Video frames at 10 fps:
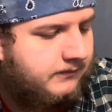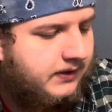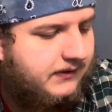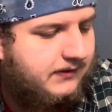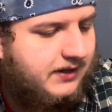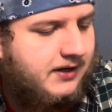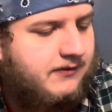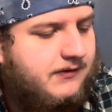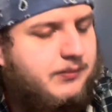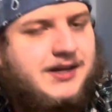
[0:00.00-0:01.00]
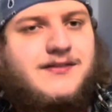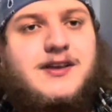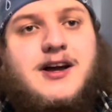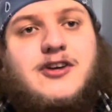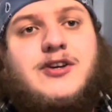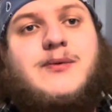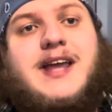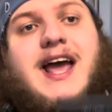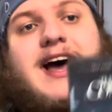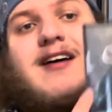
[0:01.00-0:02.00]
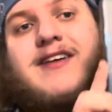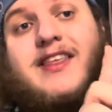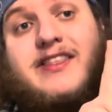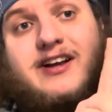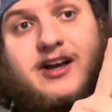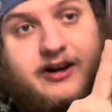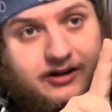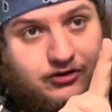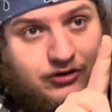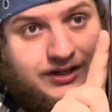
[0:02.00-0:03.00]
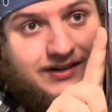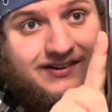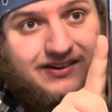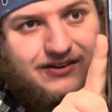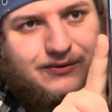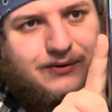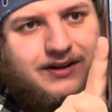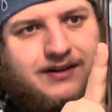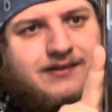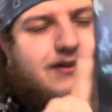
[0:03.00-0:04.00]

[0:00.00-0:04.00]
So then, speaking of The Conjuring, we have The Conjuring 2. So